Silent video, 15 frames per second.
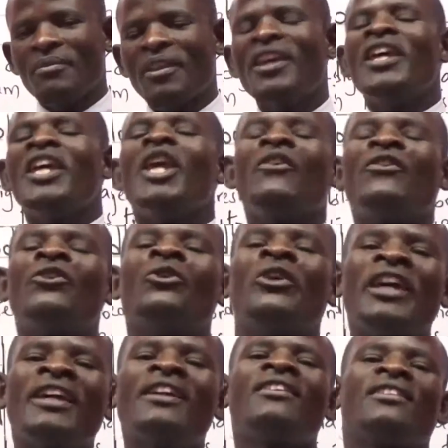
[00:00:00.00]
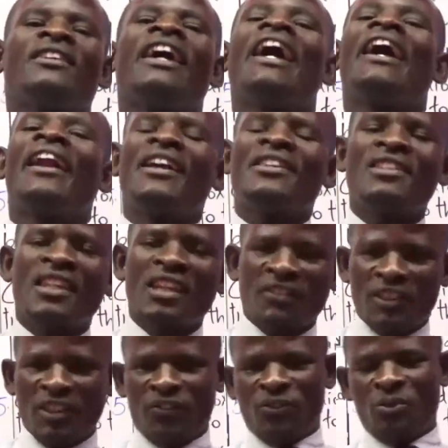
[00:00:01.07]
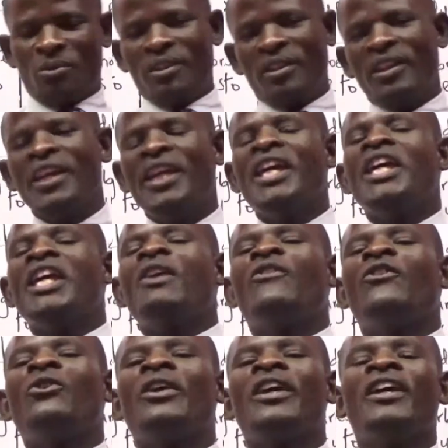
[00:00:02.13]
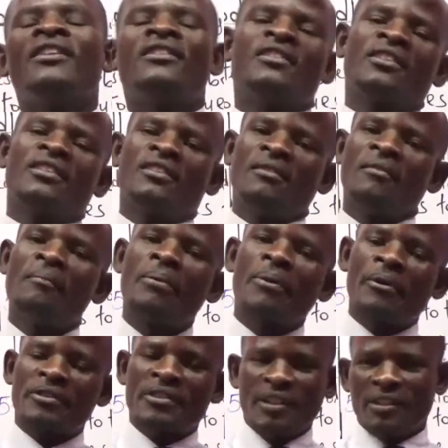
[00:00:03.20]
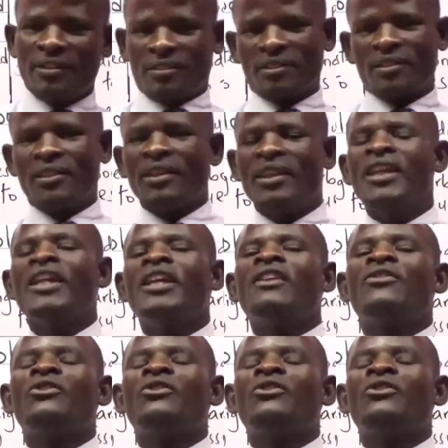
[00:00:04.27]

If you eat energy-giving food, if you eat proteins, if